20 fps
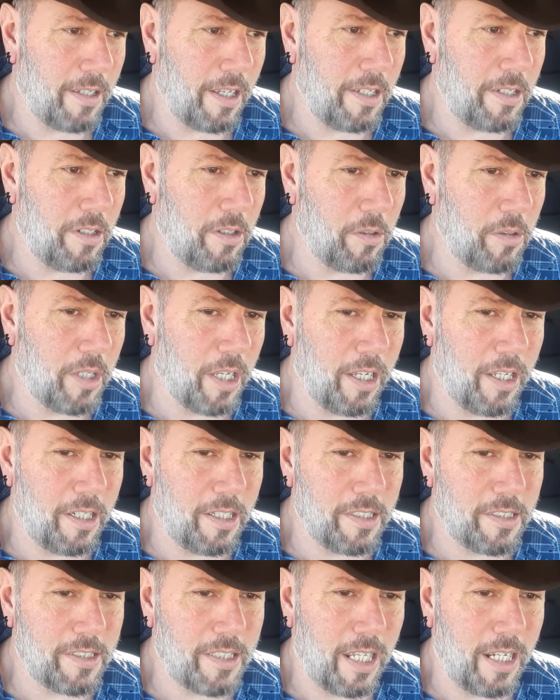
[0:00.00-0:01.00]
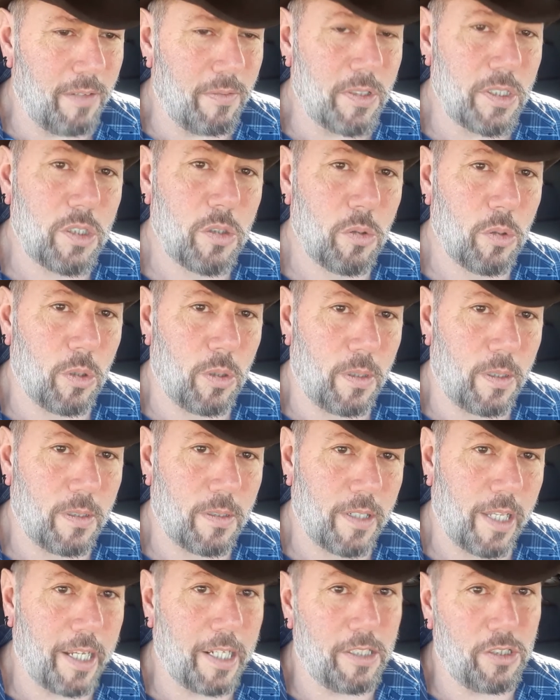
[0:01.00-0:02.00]
a new gun instead of a tool,
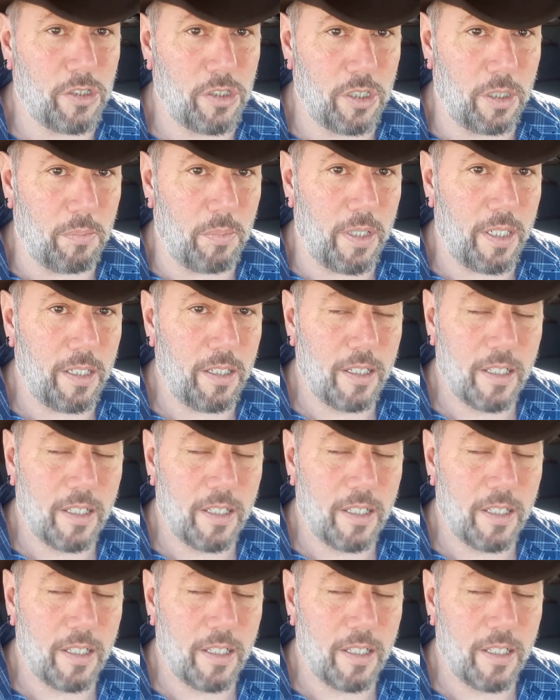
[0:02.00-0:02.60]
like I should be.